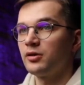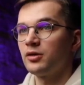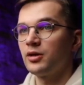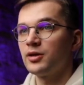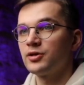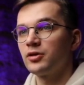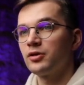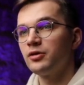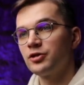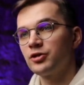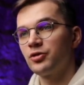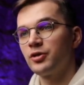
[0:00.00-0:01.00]
as
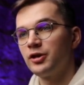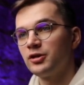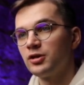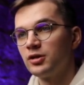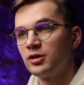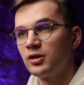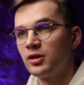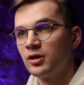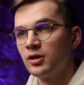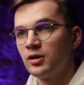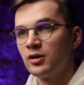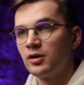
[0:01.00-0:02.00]
unsorted.
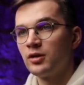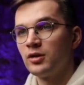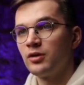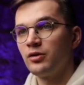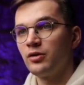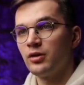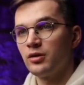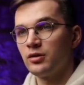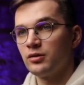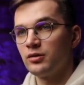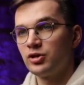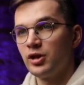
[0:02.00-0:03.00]
You can
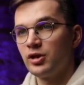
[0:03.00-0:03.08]
change